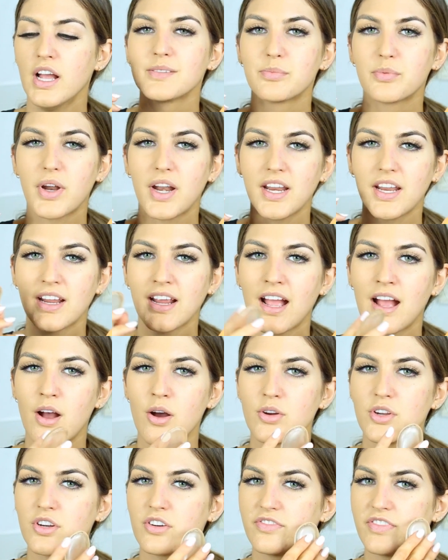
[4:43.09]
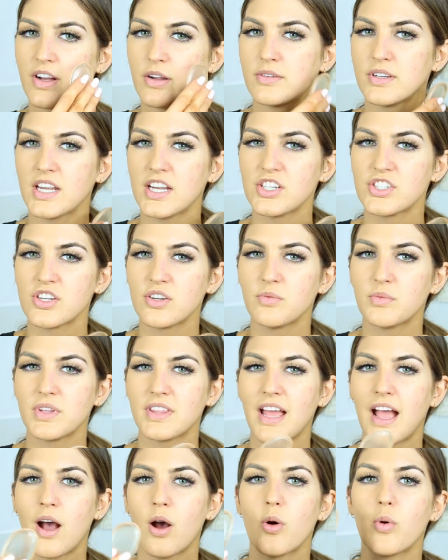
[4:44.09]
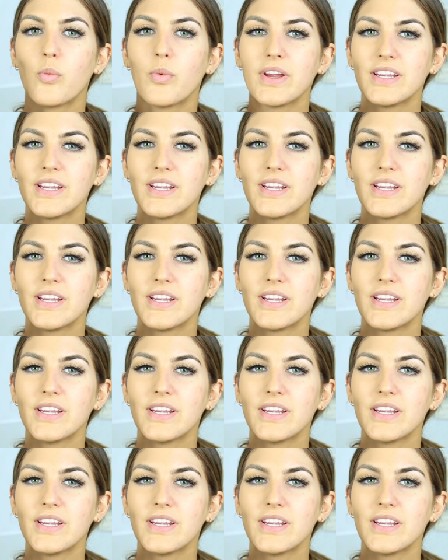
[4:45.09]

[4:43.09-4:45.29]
spreading out your foundation without